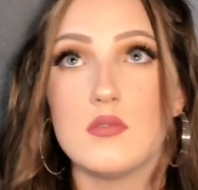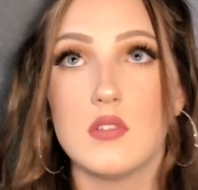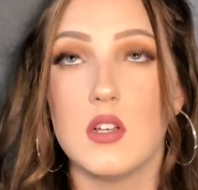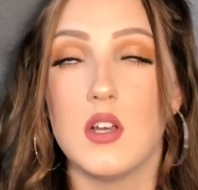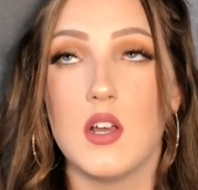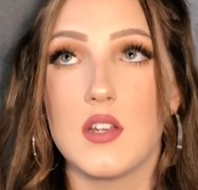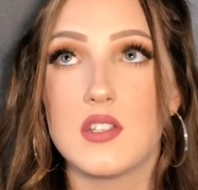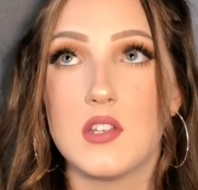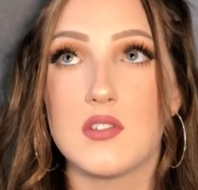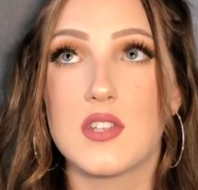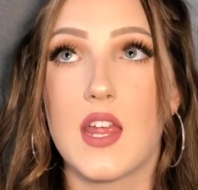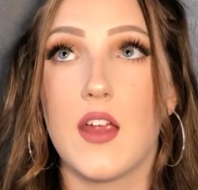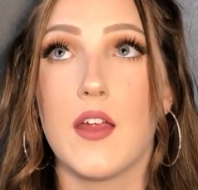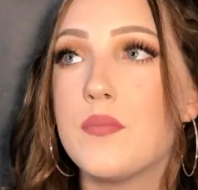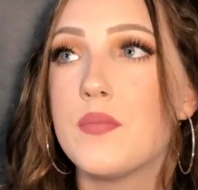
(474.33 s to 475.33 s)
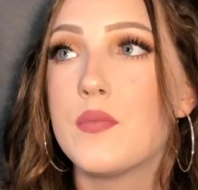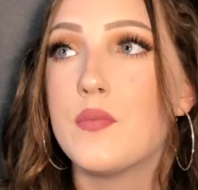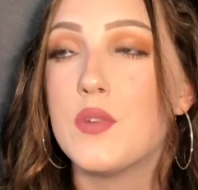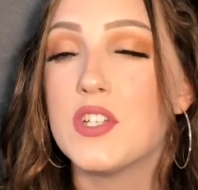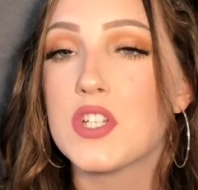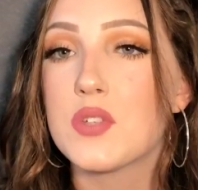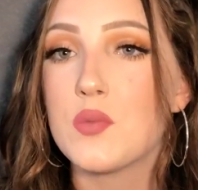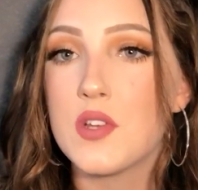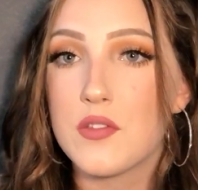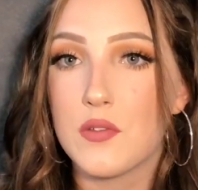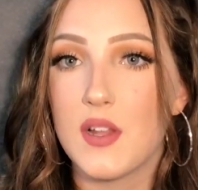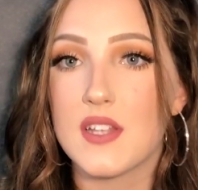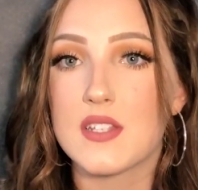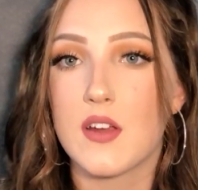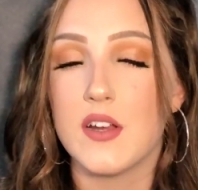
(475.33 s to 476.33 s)
oh, so scary. We just went through
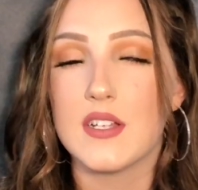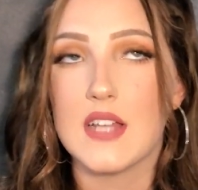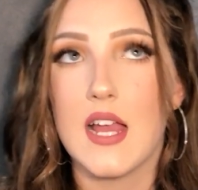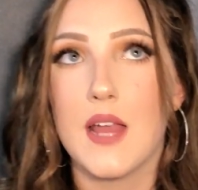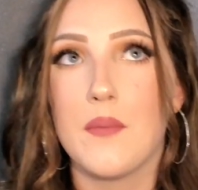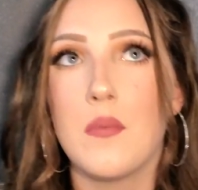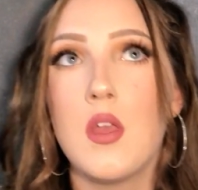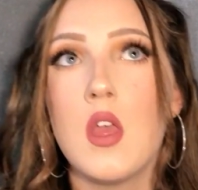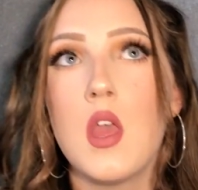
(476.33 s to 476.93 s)
that scary time.